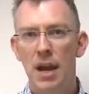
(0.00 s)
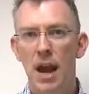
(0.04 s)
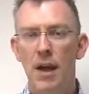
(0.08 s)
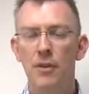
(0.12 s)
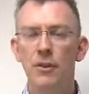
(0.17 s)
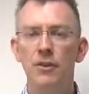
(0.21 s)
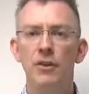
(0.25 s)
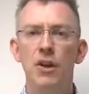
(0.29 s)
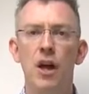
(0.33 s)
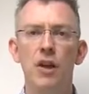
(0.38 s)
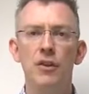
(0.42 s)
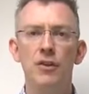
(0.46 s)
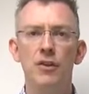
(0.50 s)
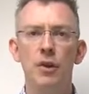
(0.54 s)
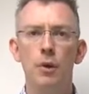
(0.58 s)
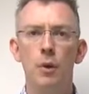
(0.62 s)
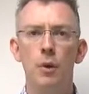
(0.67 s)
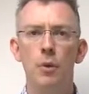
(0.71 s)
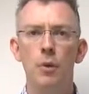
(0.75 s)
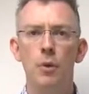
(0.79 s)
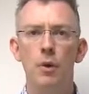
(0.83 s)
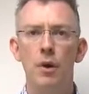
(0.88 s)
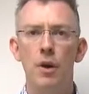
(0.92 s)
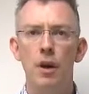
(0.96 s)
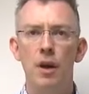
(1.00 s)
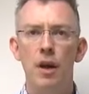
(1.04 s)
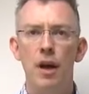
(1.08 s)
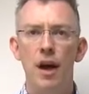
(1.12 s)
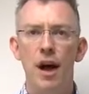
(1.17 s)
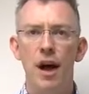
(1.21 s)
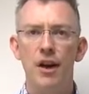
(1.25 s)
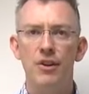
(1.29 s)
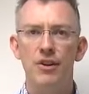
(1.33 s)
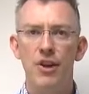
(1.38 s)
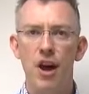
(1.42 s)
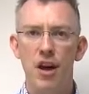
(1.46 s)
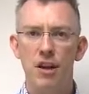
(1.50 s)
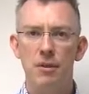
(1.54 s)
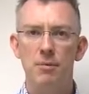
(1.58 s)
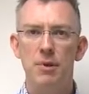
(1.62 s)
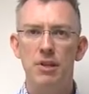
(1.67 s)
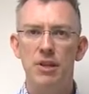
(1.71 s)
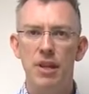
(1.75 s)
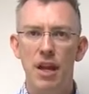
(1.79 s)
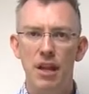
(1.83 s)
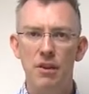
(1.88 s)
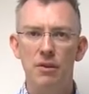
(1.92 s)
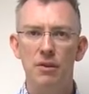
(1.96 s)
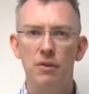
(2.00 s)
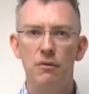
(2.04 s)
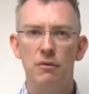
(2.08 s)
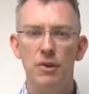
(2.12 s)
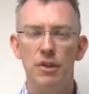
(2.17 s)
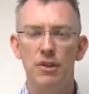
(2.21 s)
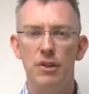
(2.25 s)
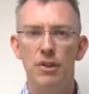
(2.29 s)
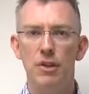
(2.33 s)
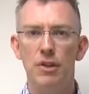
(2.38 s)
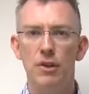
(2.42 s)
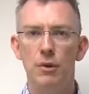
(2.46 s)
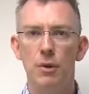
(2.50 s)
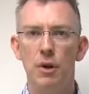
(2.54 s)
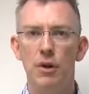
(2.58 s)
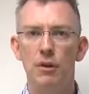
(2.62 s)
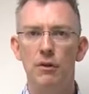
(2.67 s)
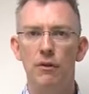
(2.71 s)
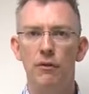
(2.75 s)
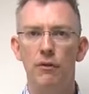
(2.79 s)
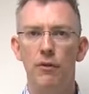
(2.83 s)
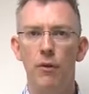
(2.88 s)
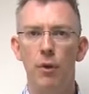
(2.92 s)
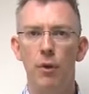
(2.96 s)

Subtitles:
And there's also a documentation reason to do it